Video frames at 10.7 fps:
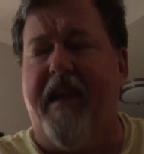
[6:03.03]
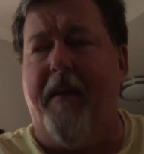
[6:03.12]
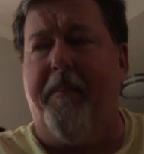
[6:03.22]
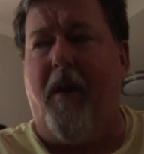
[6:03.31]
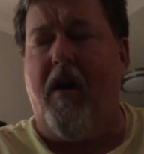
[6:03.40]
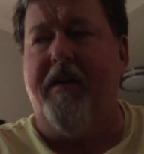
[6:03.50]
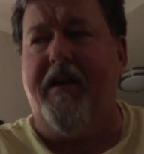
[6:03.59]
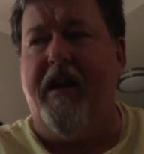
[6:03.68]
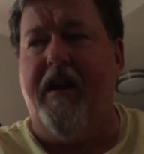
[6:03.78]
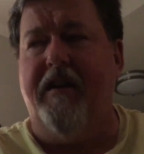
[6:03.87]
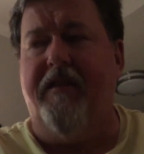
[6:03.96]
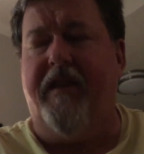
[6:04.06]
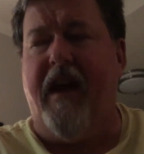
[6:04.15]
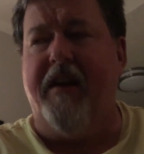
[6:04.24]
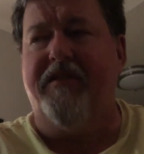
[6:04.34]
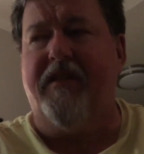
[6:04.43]
that part done, you've
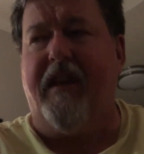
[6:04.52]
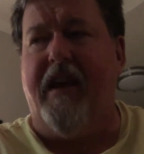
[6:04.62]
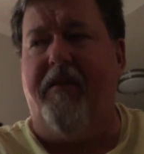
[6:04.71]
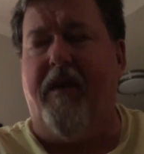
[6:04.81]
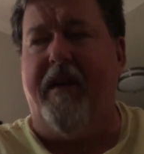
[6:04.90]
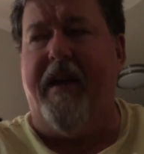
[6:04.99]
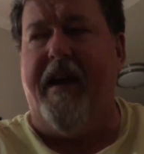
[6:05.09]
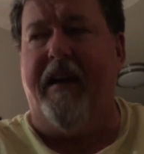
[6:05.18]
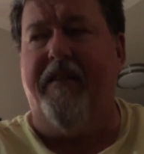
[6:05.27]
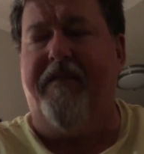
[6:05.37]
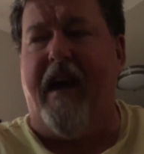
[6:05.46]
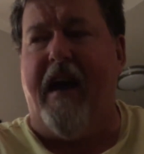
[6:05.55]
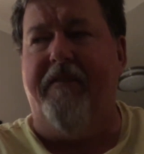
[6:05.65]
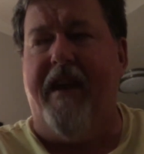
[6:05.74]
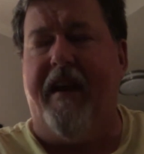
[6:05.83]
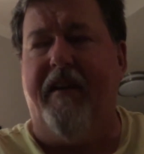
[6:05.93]
got your level at
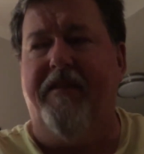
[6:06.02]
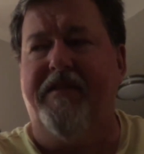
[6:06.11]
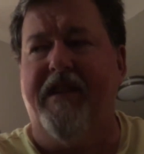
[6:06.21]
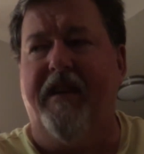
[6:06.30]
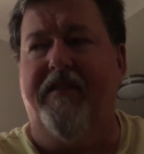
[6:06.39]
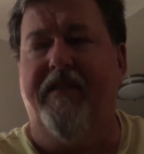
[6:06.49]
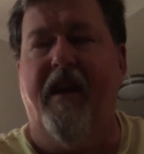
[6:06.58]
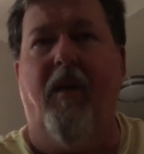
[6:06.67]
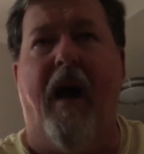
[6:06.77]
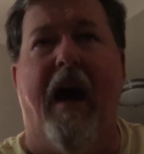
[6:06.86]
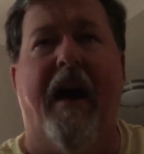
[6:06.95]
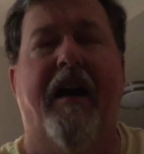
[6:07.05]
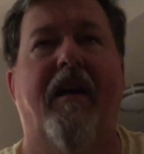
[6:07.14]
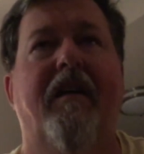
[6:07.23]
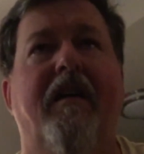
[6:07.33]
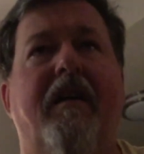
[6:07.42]
-5, -6, no
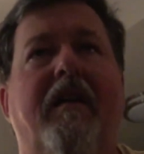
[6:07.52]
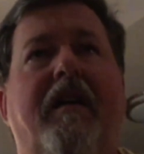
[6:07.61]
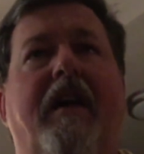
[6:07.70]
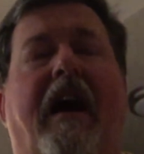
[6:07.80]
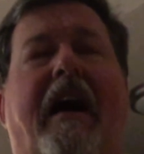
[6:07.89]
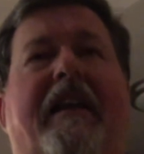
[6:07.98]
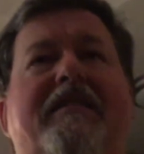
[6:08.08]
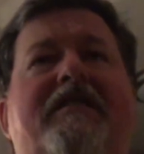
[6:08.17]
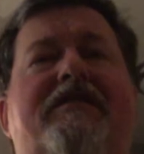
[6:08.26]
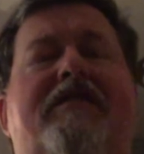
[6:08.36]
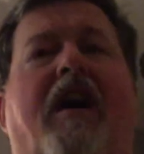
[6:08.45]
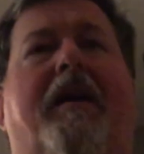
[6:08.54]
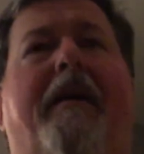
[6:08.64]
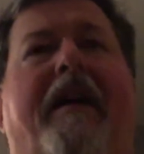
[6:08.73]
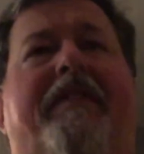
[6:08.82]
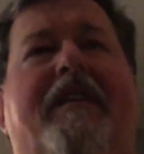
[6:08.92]
higher. Let's just talk
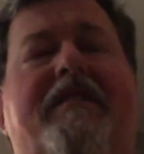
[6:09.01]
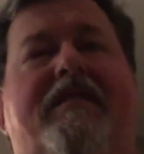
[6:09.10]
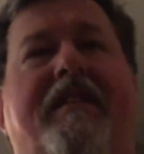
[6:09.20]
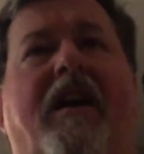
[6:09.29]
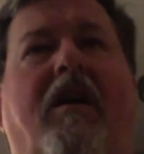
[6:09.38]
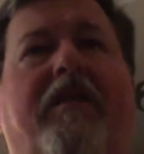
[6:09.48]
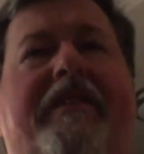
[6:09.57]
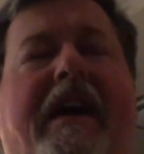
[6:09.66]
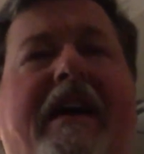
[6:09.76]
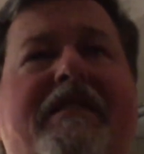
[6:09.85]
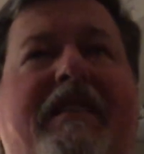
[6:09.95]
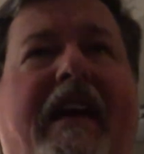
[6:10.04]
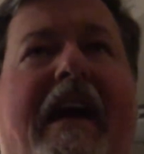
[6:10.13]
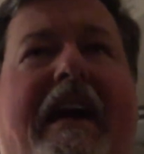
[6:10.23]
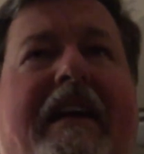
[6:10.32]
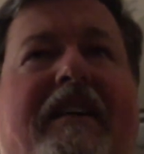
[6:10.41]
about this. In the old days, in the
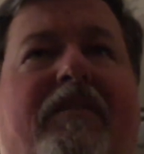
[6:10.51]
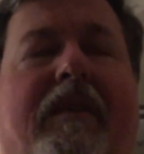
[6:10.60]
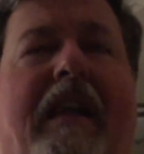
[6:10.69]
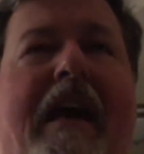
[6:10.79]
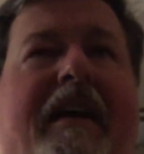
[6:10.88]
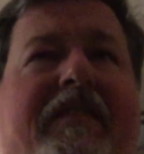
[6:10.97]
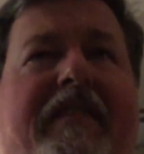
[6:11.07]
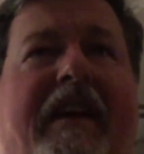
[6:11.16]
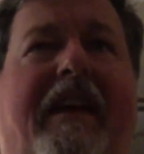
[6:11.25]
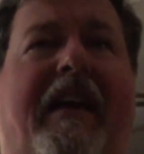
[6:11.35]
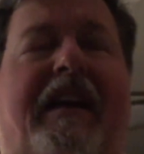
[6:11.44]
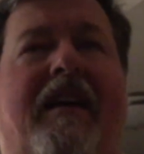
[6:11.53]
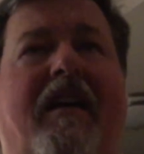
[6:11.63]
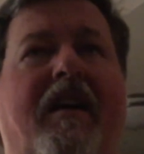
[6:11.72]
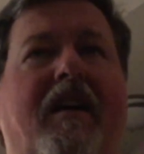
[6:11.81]
80s, with like a CD